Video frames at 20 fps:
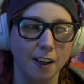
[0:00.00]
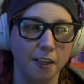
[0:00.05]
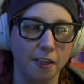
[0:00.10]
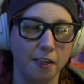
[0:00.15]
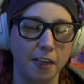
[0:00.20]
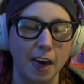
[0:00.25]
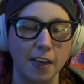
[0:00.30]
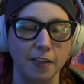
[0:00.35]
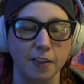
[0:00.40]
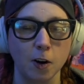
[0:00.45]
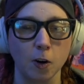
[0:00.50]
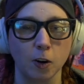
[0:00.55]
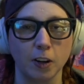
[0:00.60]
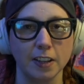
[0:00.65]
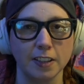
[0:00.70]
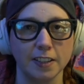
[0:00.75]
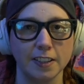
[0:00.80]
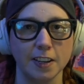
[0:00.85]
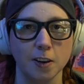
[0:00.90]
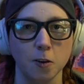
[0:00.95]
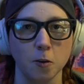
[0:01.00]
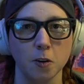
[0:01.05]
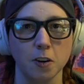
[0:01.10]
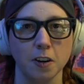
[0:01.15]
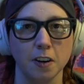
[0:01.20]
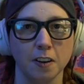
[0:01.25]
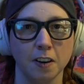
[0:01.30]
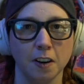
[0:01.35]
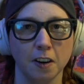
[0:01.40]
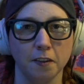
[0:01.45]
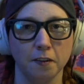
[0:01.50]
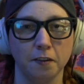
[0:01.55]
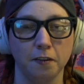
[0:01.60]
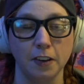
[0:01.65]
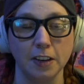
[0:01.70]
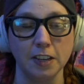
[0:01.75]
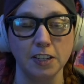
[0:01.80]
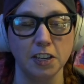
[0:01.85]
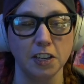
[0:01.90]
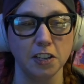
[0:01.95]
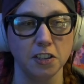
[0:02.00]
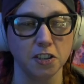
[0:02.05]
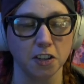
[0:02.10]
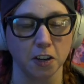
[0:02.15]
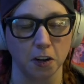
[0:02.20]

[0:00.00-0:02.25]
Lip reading: that they're considered vintage